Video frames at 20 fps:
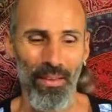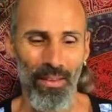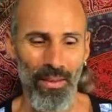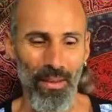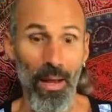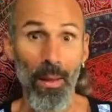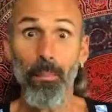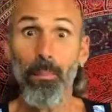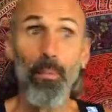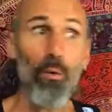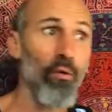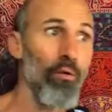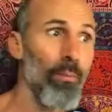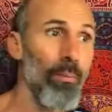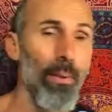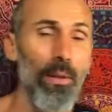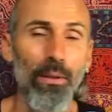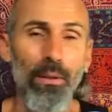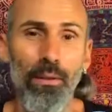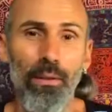I'm
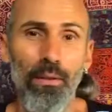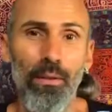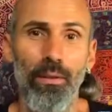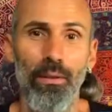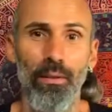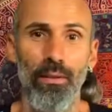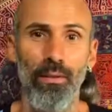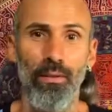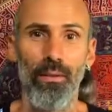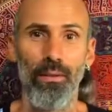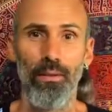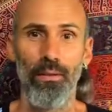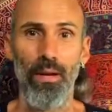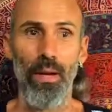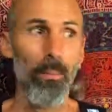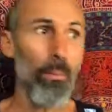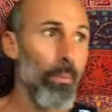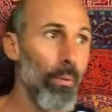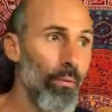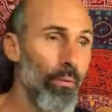movement. I
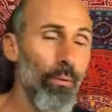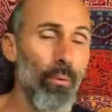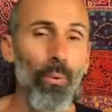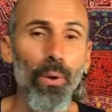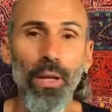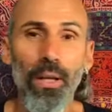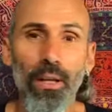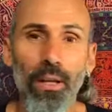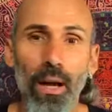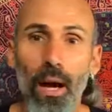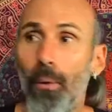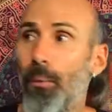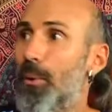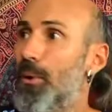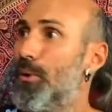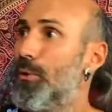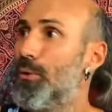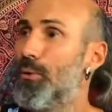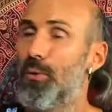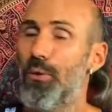move quick. I
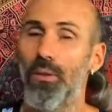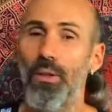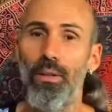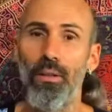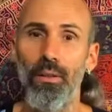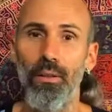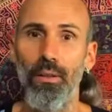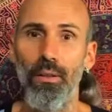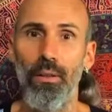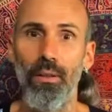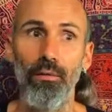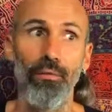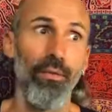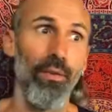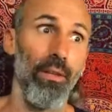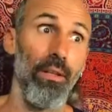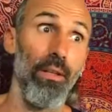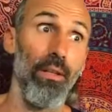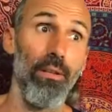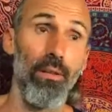want to see. If
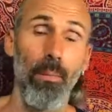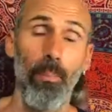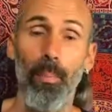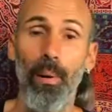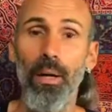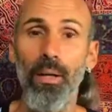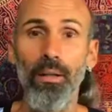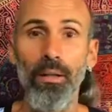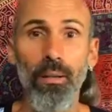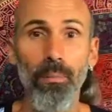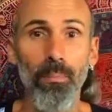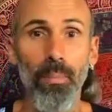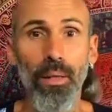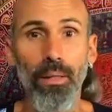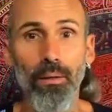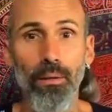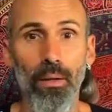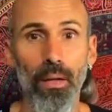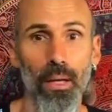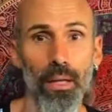there's a party,
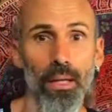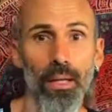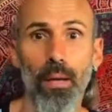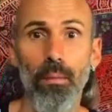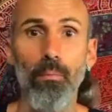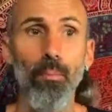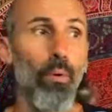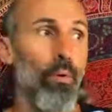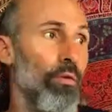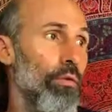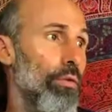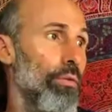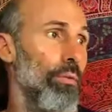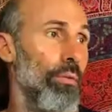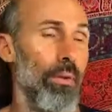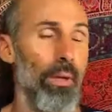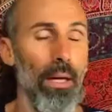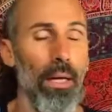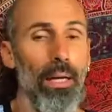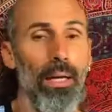better. I can move.
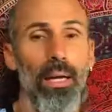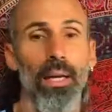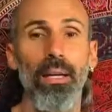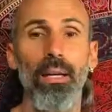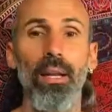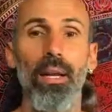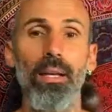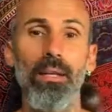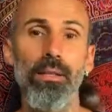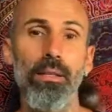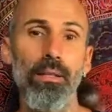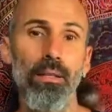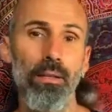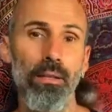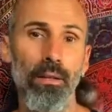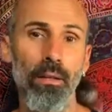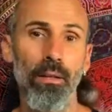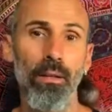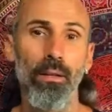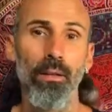I can dance.
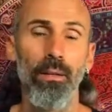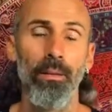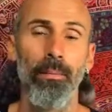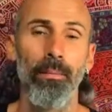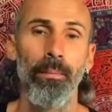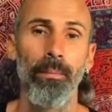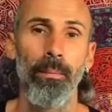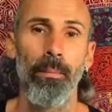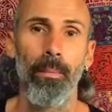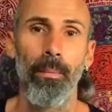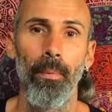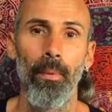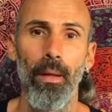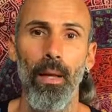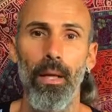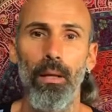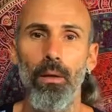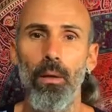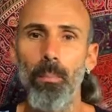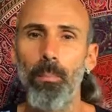
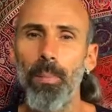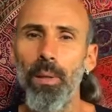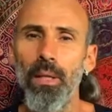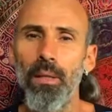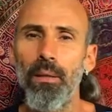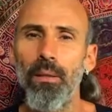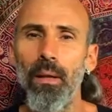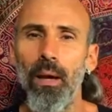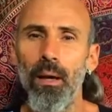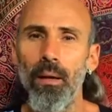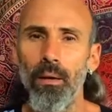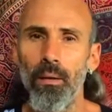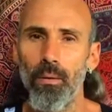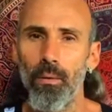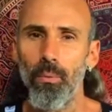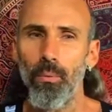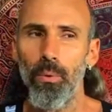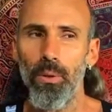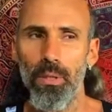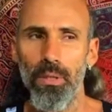And the Pitta
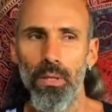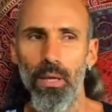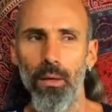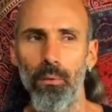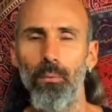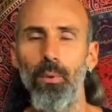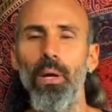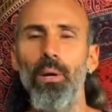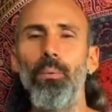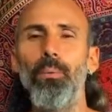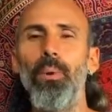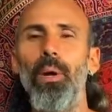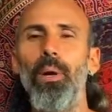will say, wait.